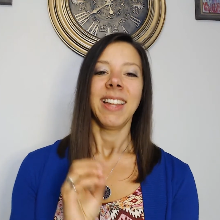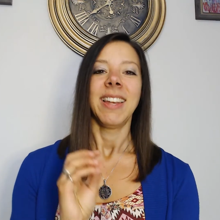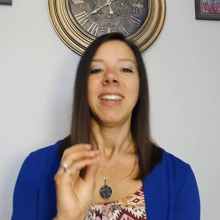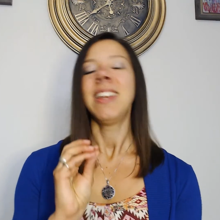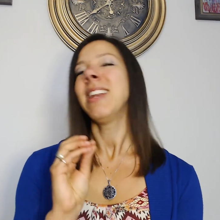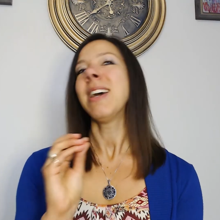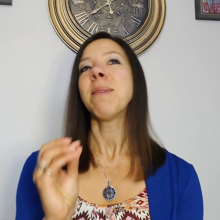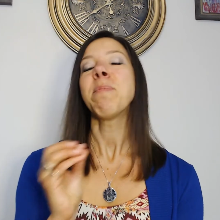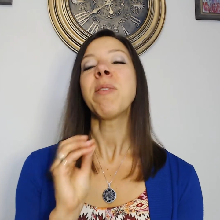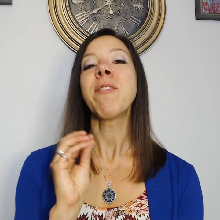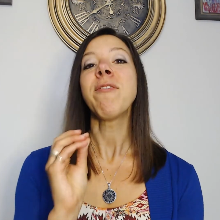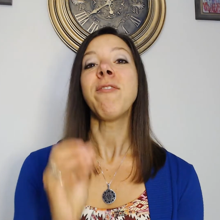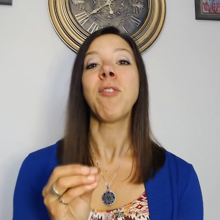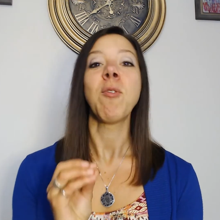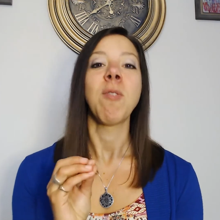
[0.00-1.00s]
Number
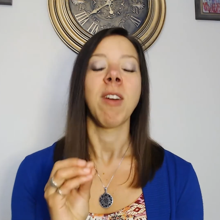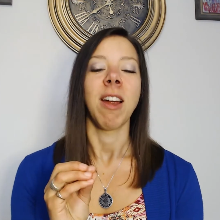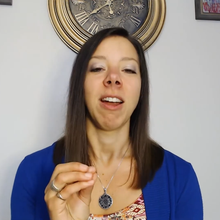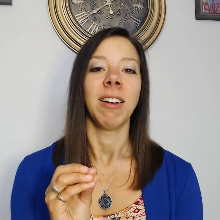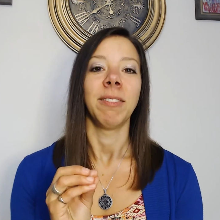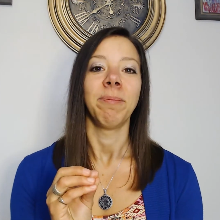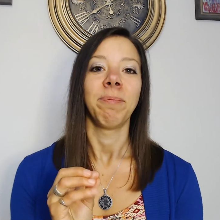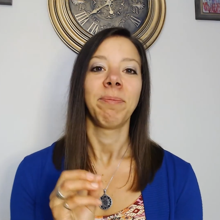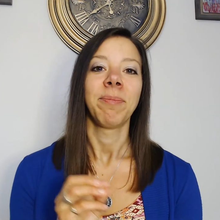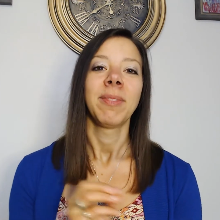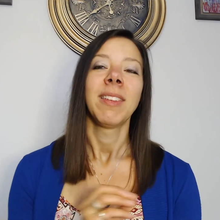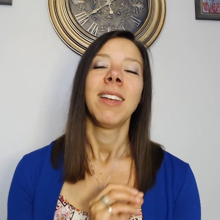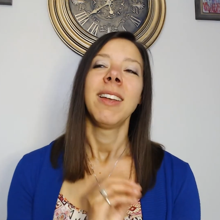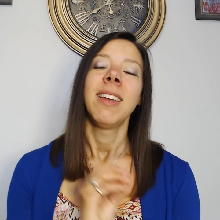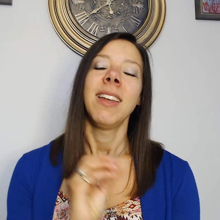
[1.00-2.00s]
4,
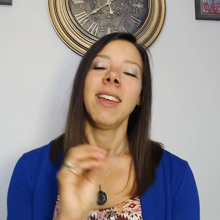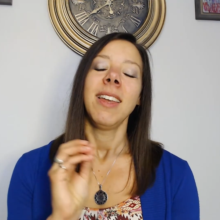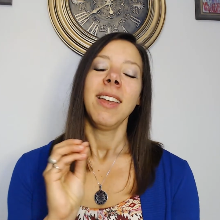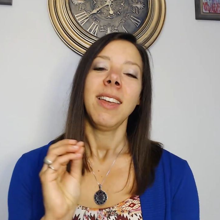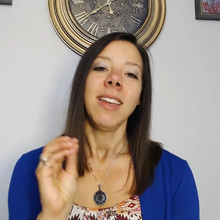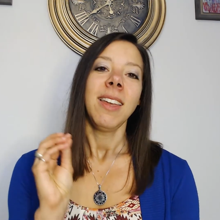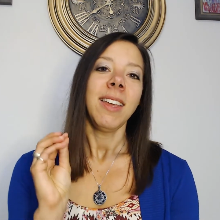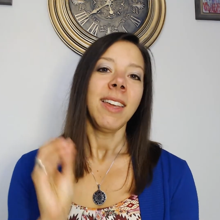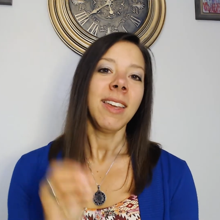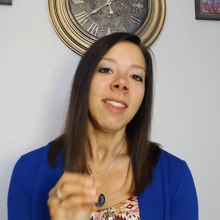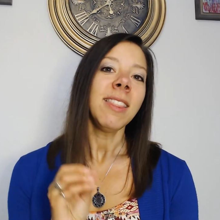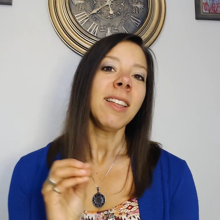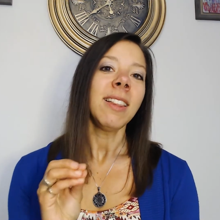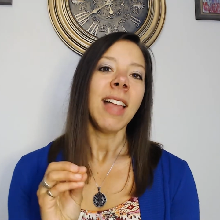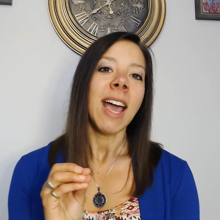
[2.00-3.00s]
in
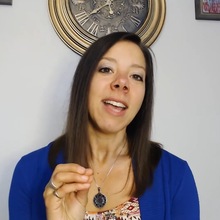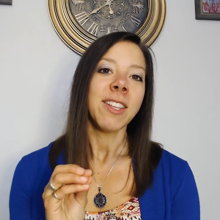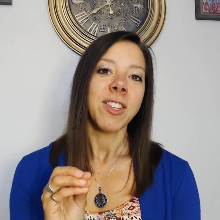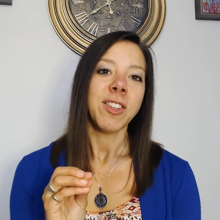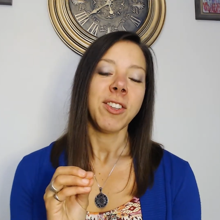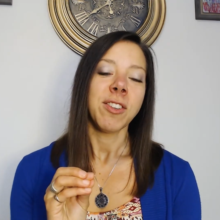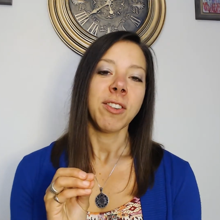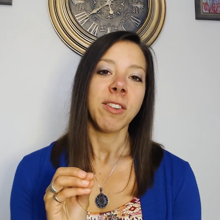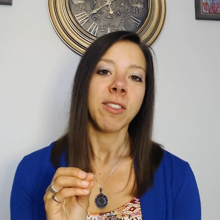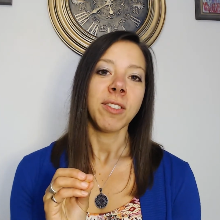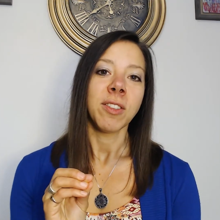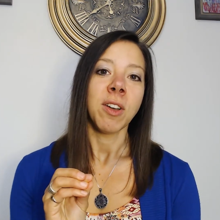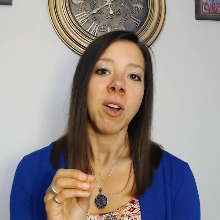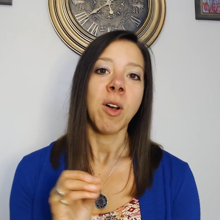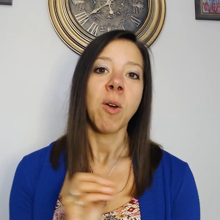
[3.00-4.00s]
the last year or
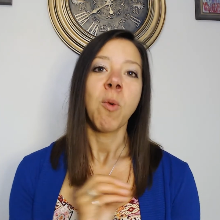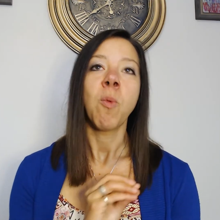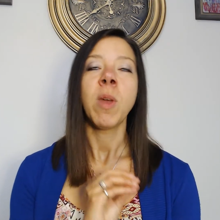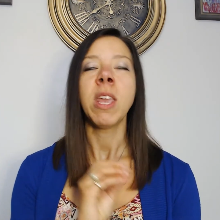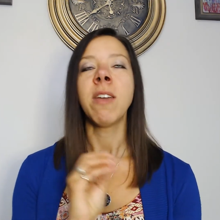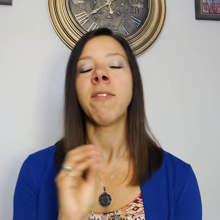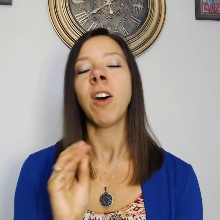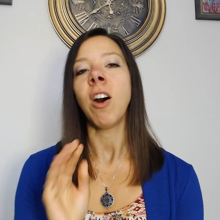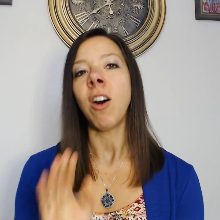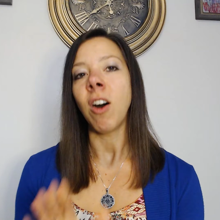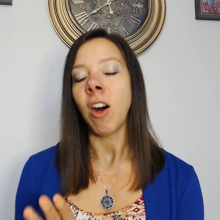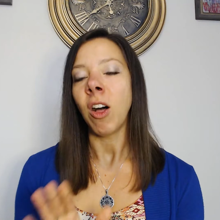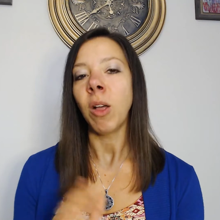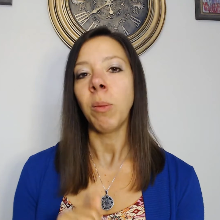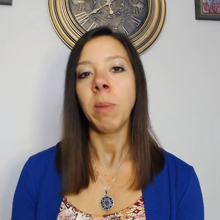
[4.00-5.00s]
so, we have
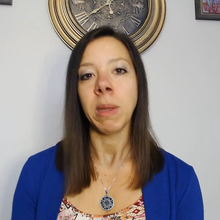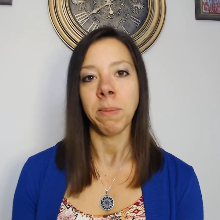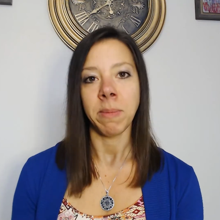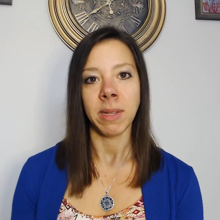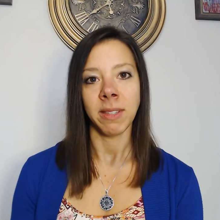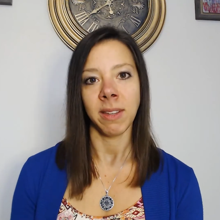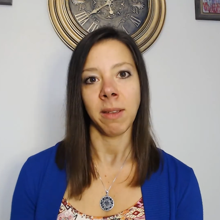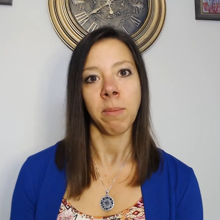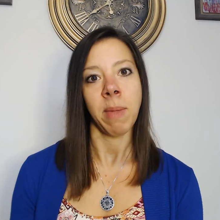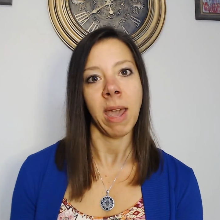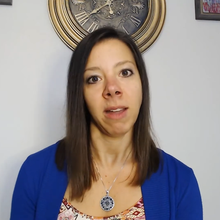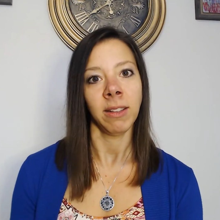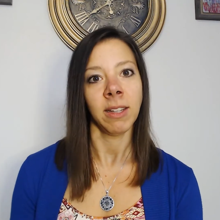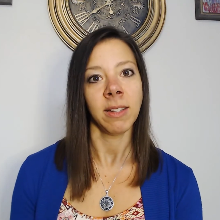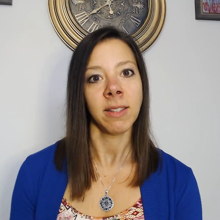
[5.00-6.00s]
all been missing
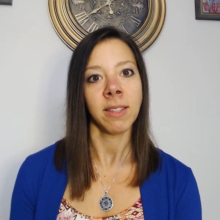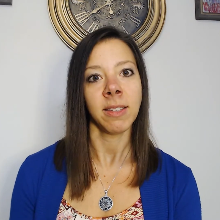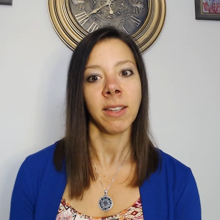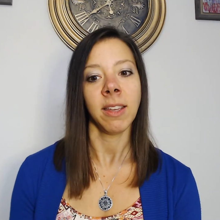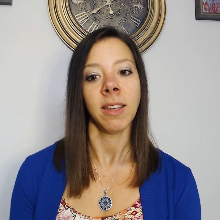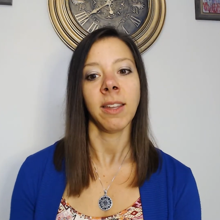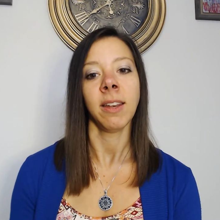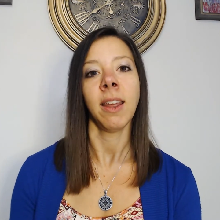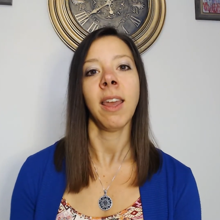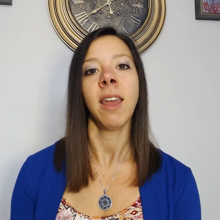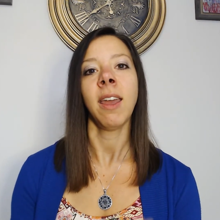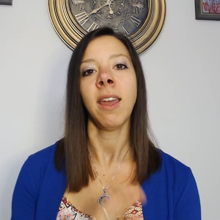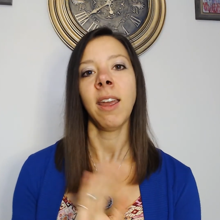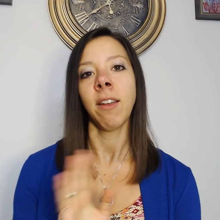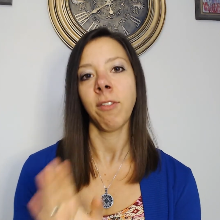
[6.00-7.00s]
balance in
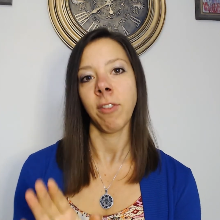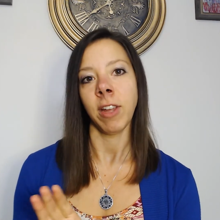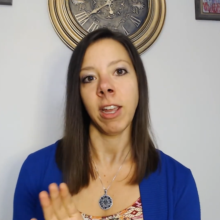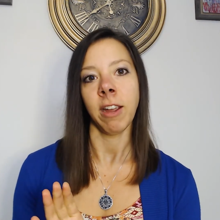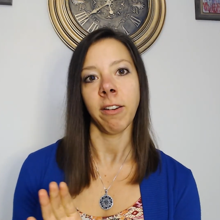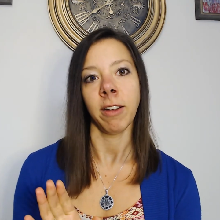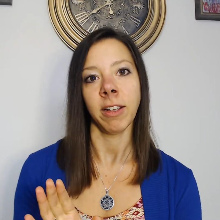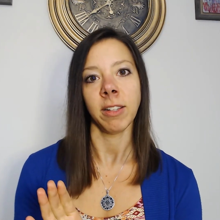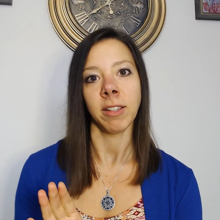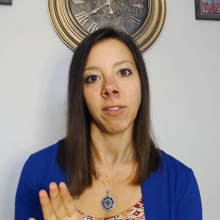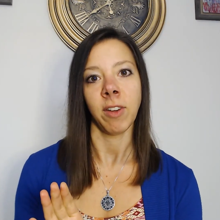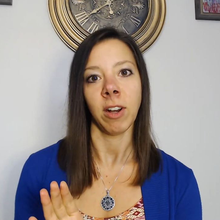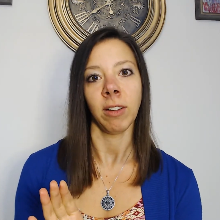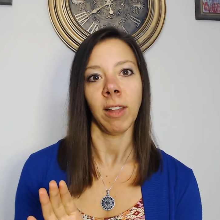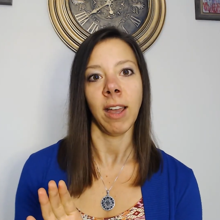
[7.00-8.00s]
every areas of
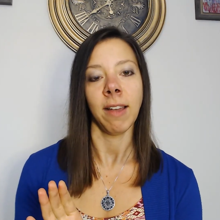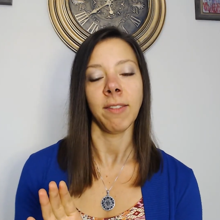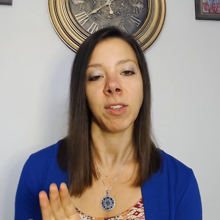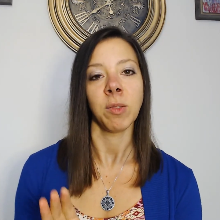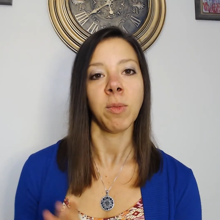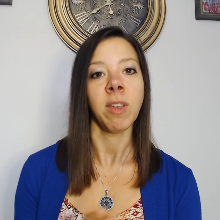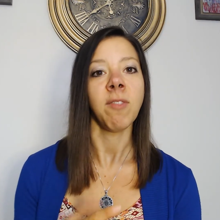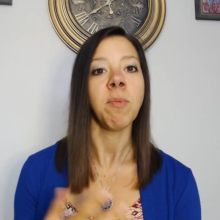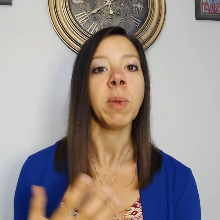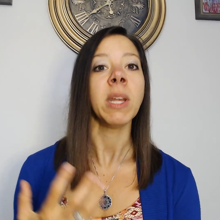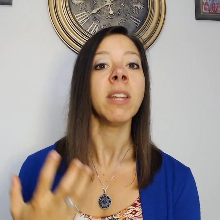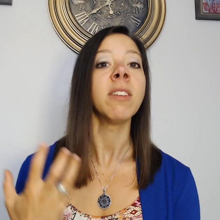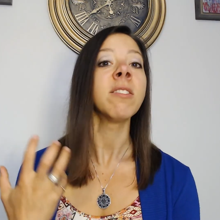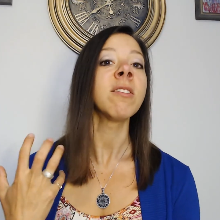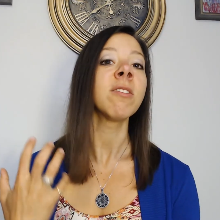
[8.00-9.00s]
our lives. We've been
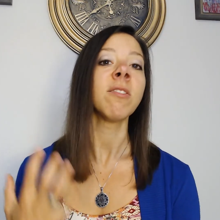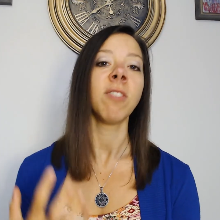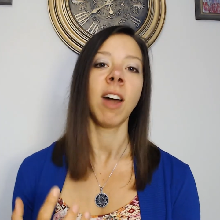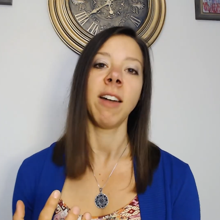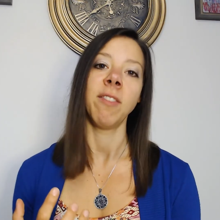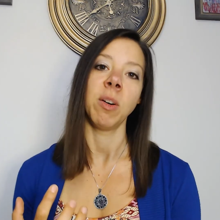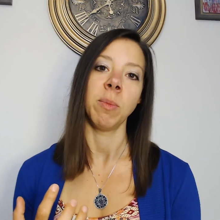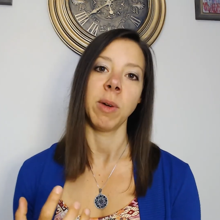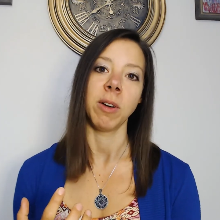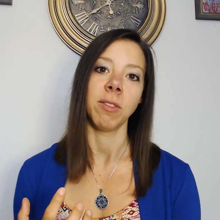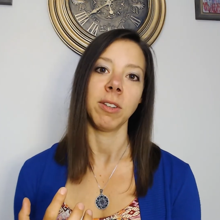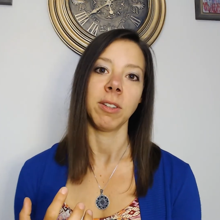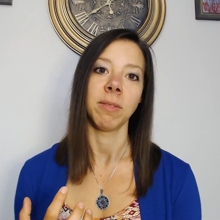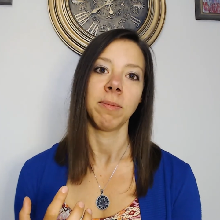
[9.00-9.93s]
in survival mode.